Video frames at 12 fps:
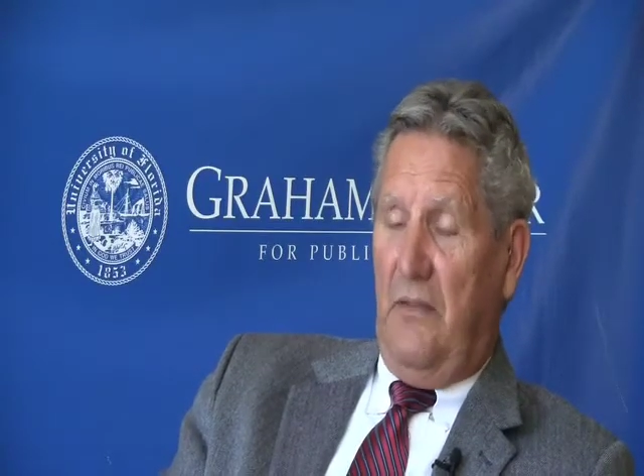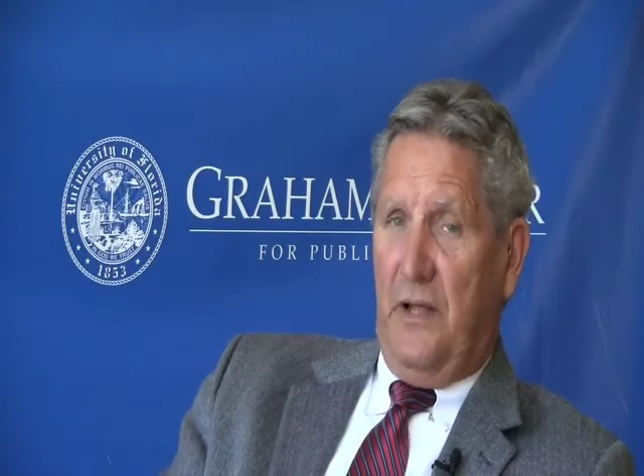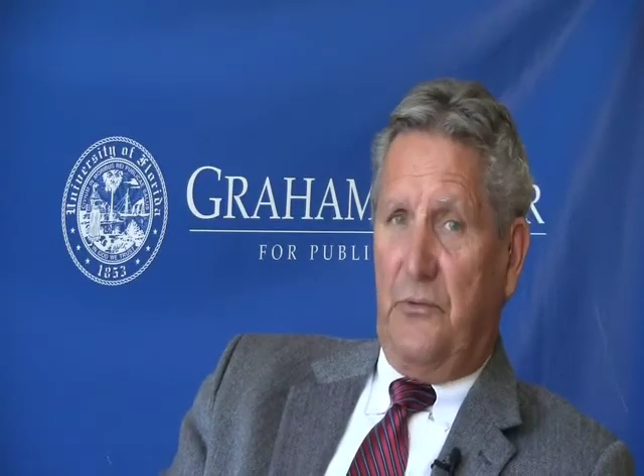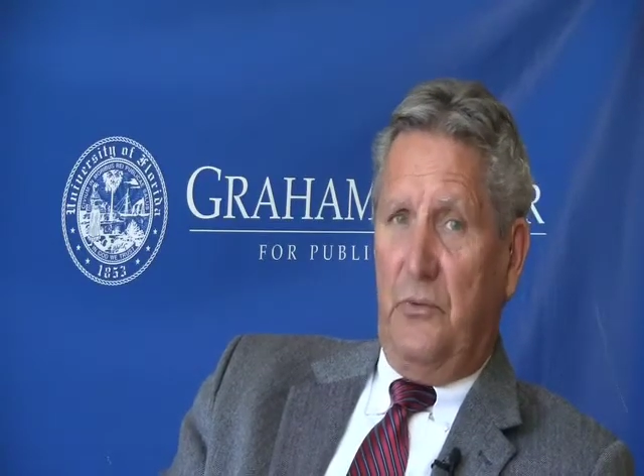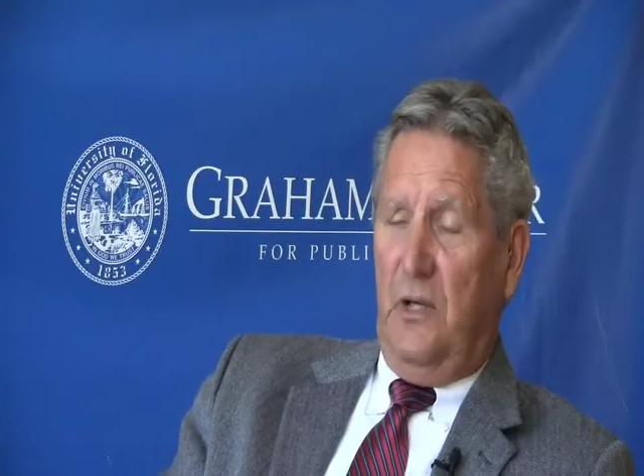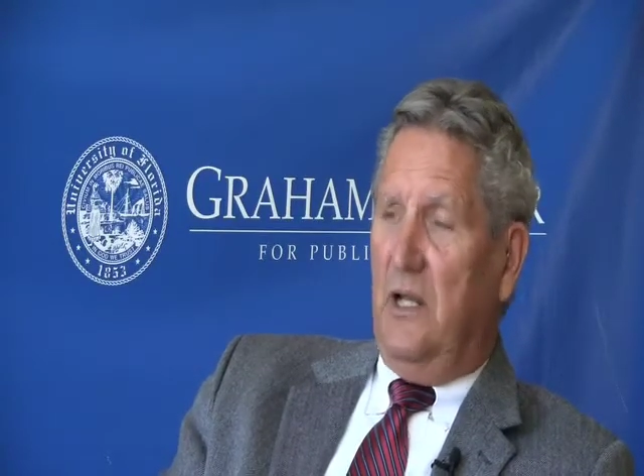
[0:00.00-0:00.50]

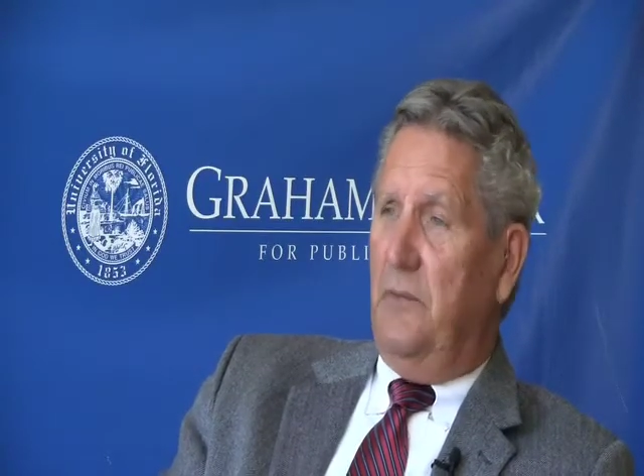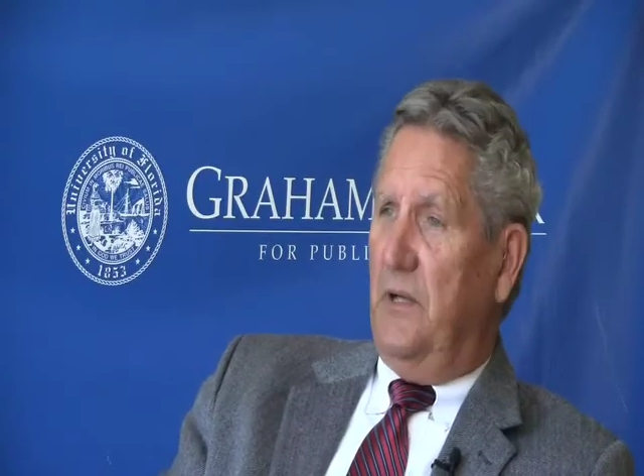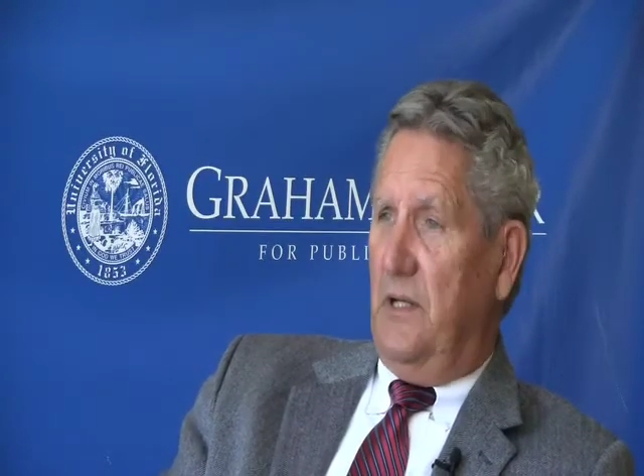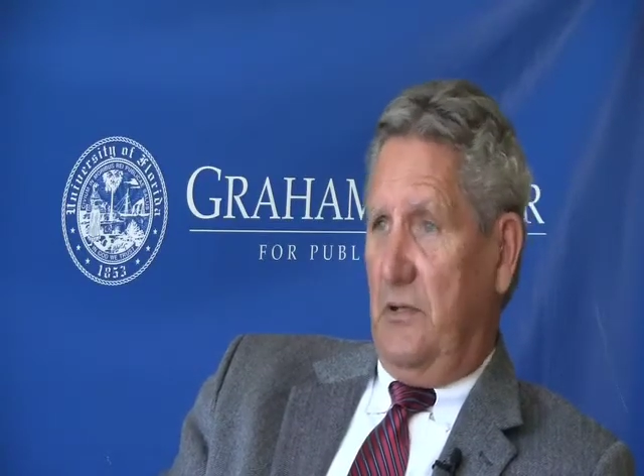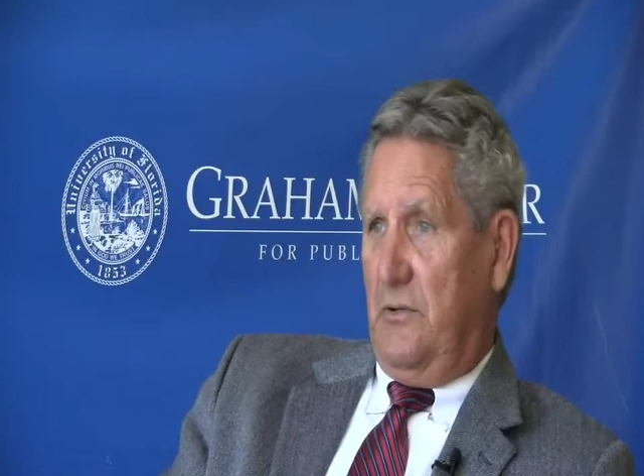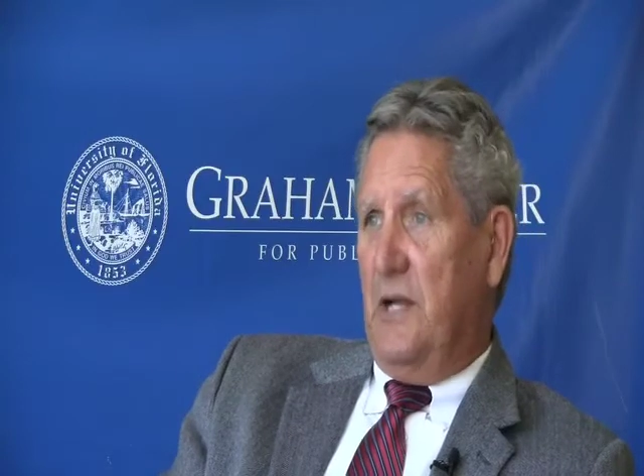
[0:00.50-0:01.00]
That's really
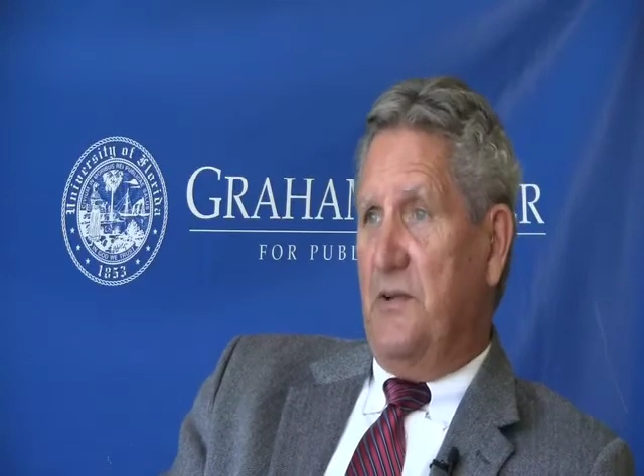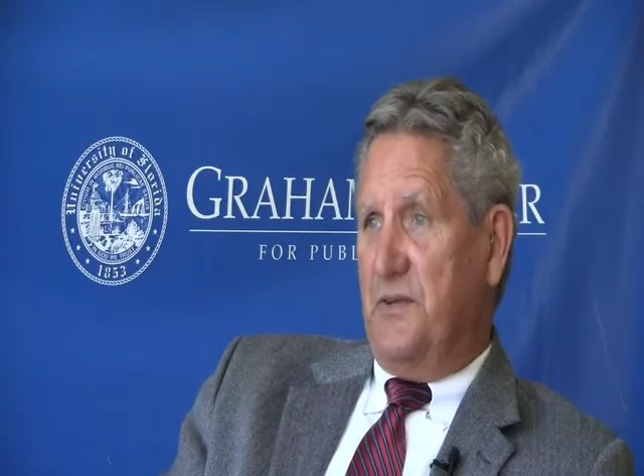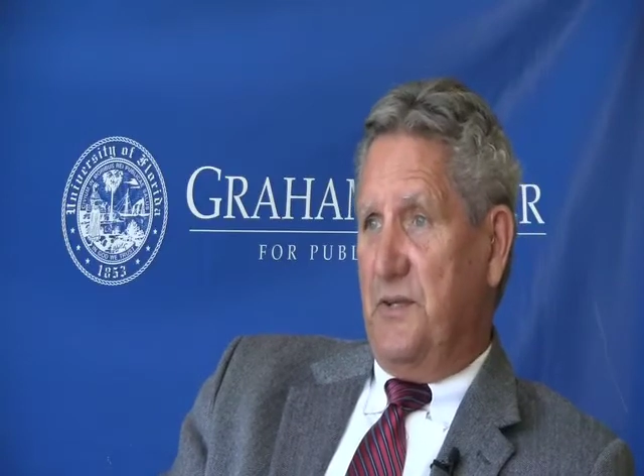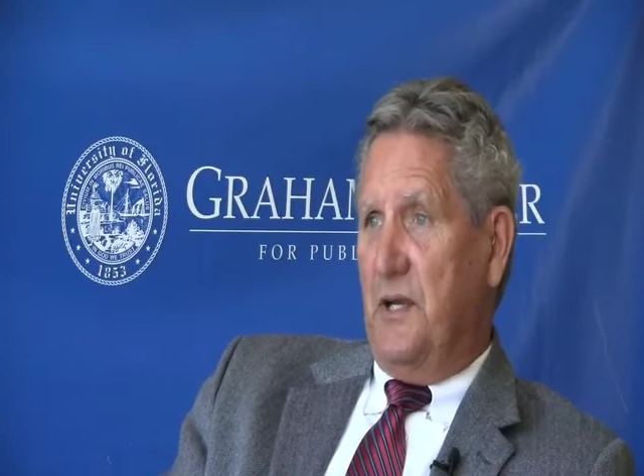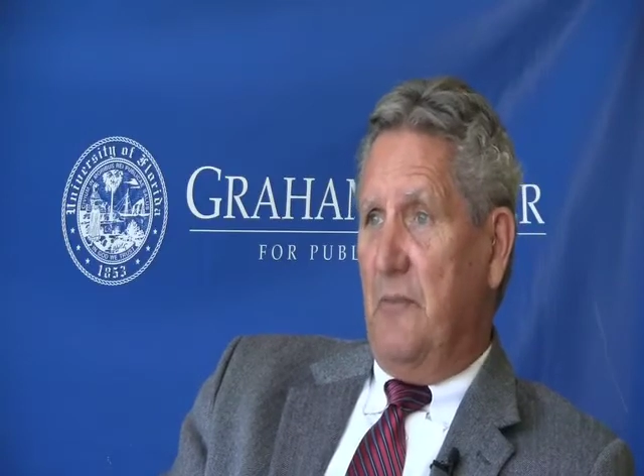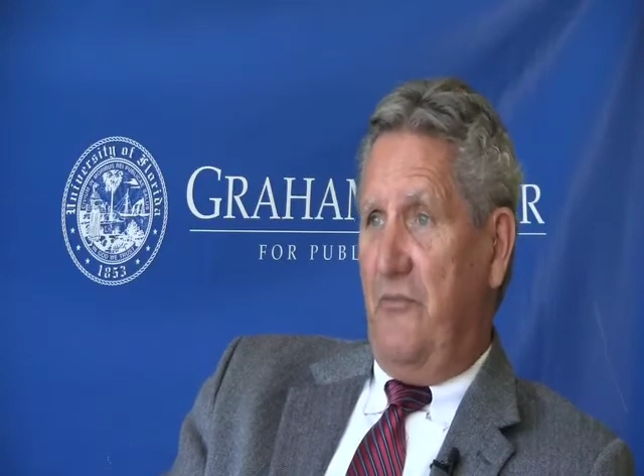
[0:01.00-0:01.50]
been a great
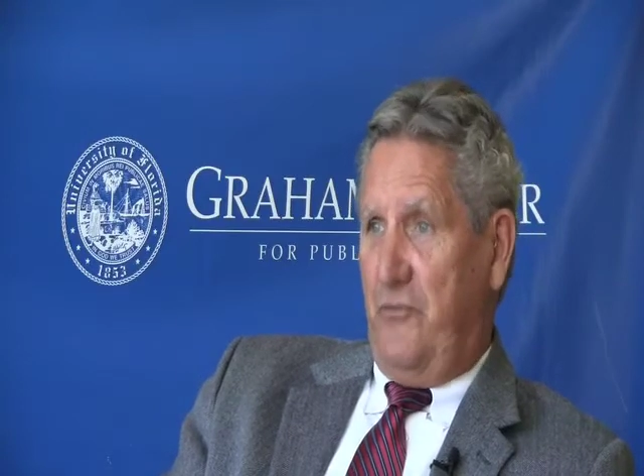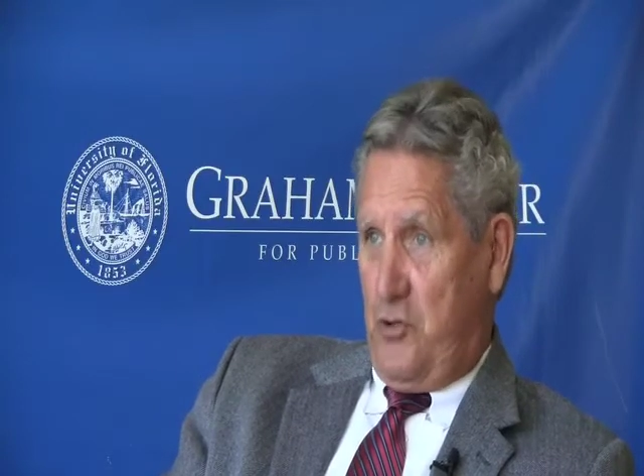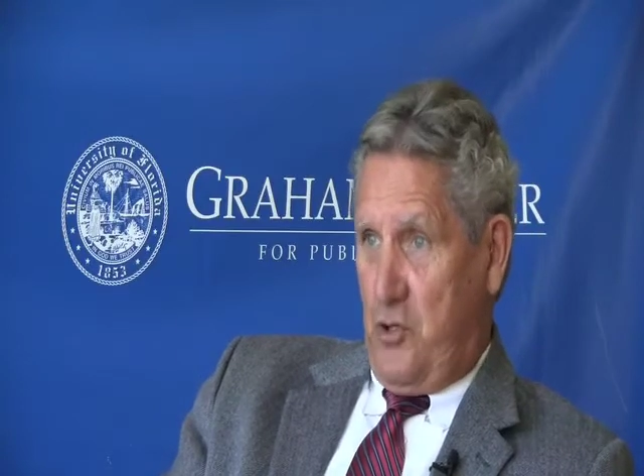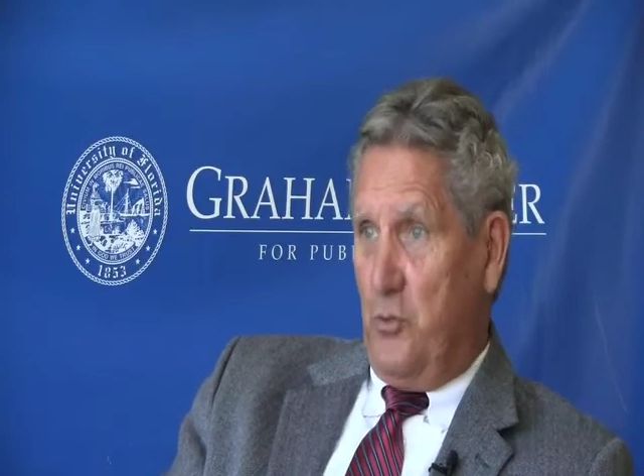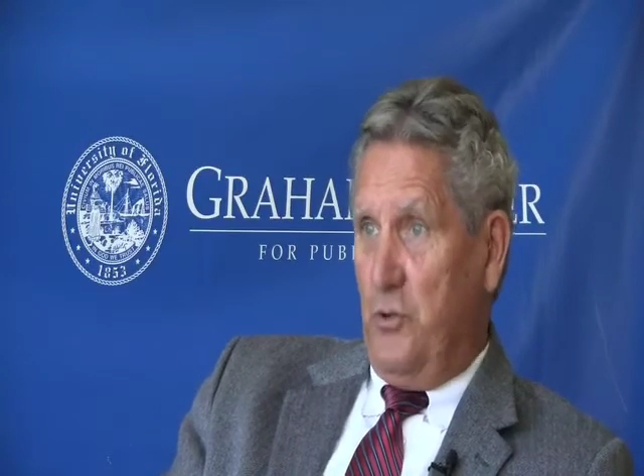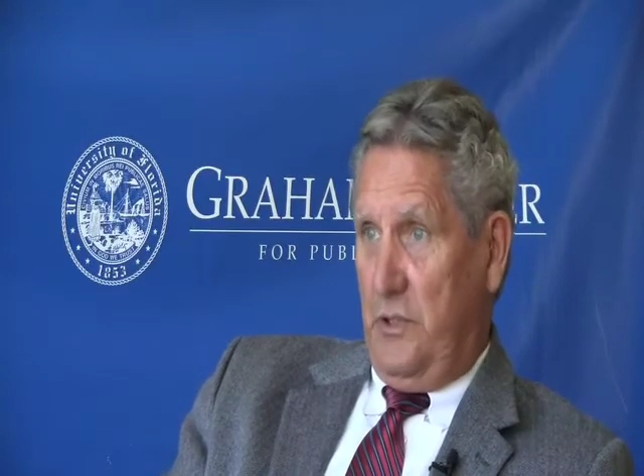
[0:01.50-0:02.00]
step
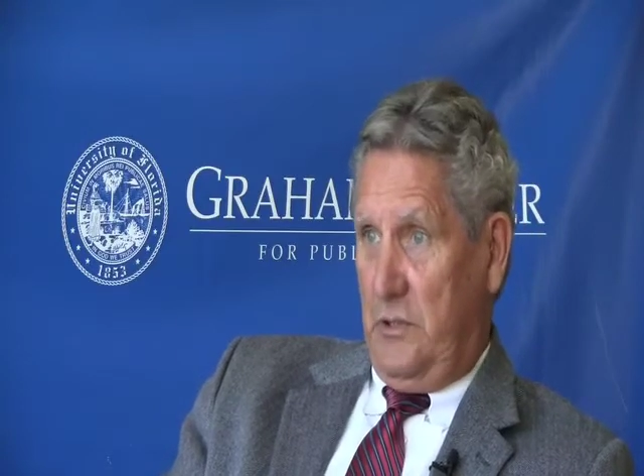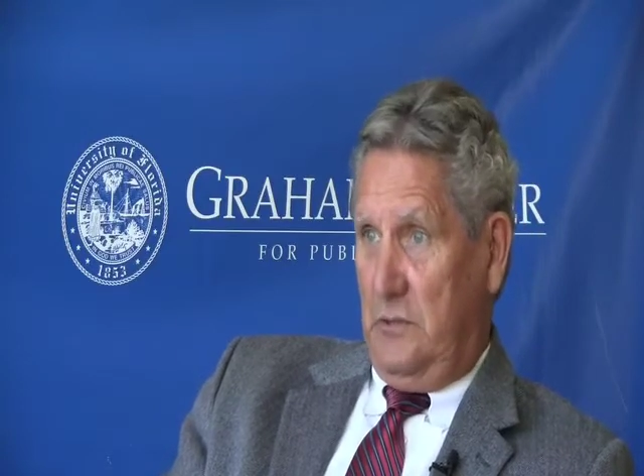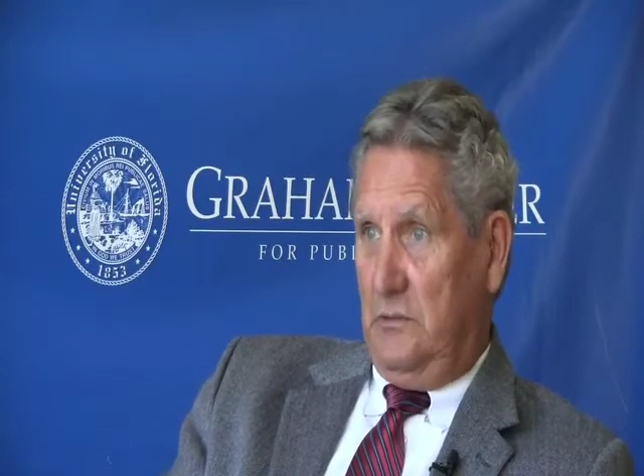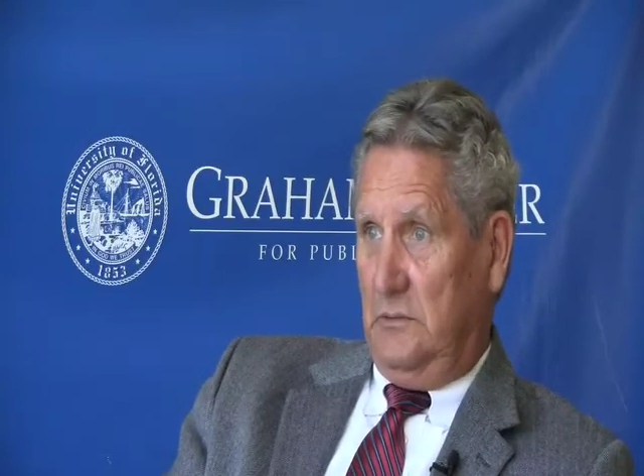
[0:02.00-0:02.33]
forward